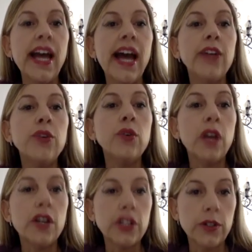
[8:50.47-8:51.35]
and
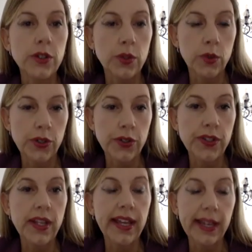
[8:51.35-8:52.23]
neurological
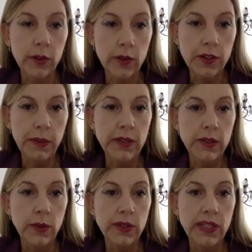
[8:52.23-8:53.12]
disorders can also be
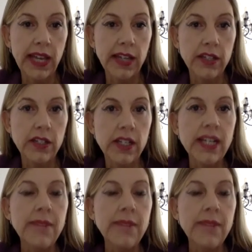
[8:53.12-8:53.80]
associated.